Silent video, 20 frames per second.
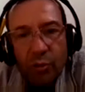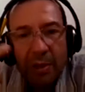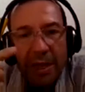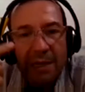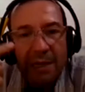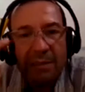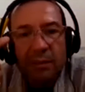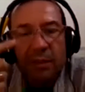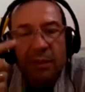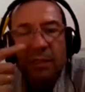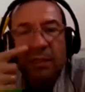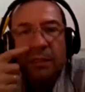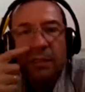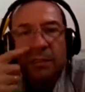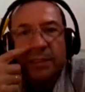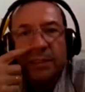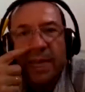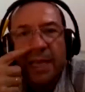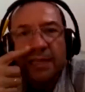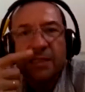can
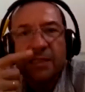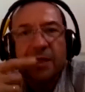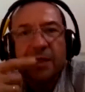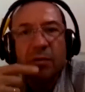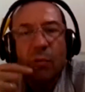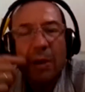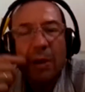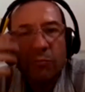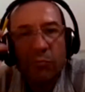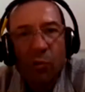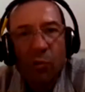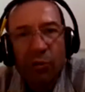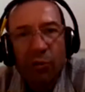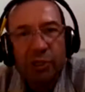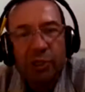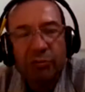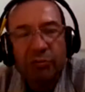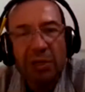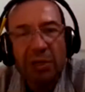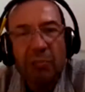test one
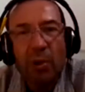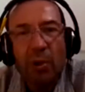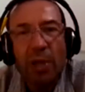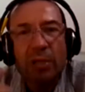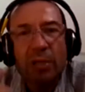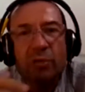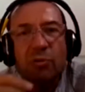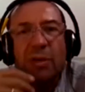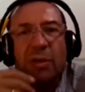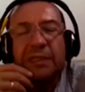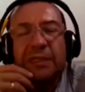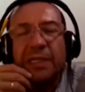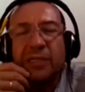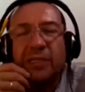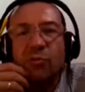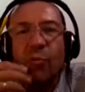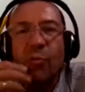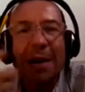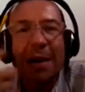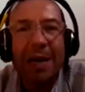conceptual model, you can
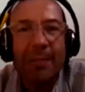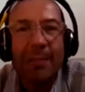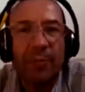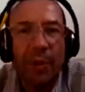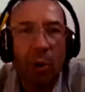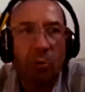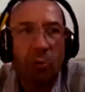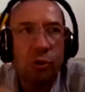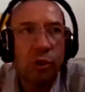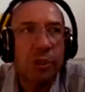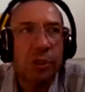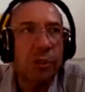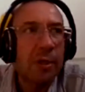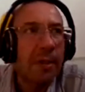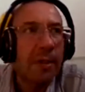test one approach.